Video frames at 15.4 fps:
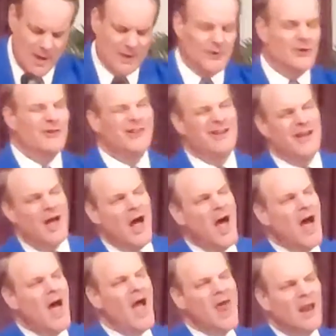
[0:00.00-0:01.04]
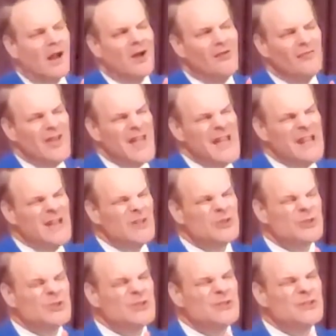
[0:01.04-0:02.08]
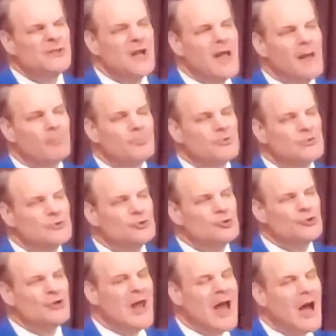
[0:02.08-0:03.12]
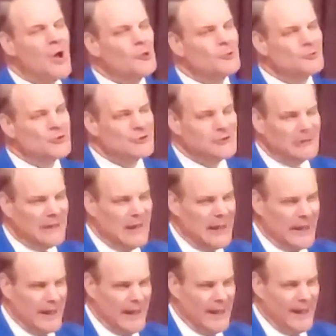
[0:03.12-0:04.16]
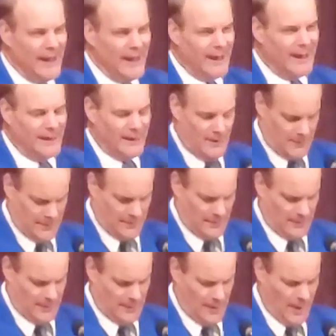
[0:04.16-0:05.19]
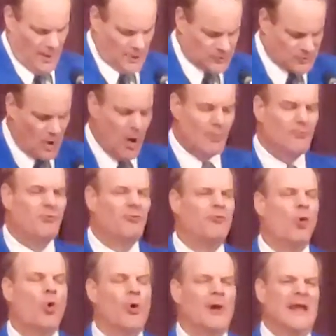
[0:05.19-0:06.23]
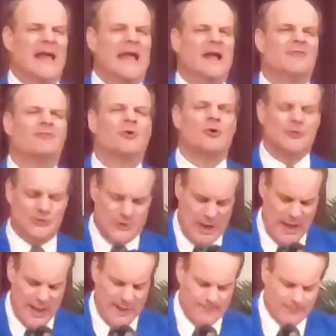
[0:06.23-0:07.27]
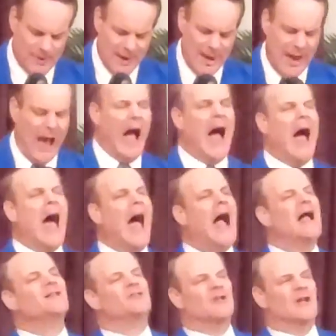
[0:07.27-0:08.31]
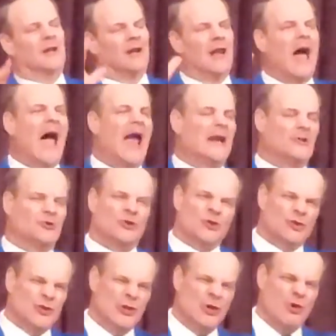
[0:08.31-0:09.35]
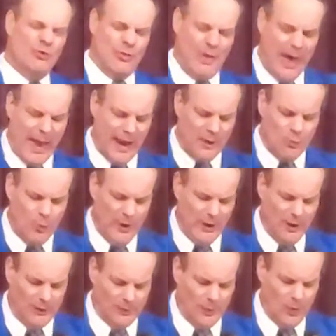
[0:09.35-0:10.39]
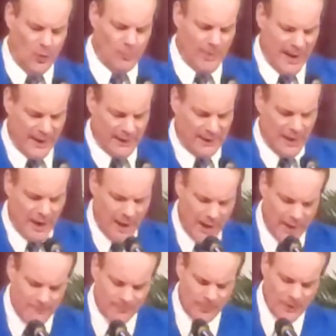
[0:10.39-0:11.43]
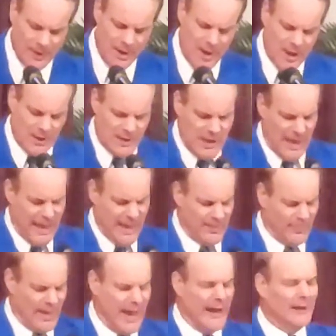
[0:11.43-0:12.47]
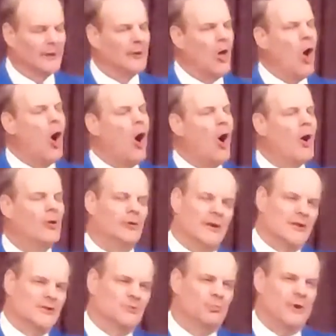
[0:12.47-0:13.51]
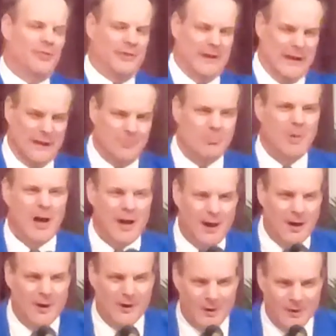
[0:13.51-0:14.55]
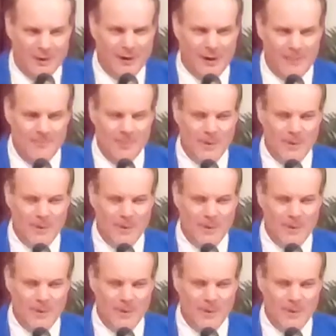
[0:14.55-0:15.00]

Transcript: None of his steps shall slide. Psalm 40, verse 8. I delight to do thy will, O my God. Yea, thy law is within my heart.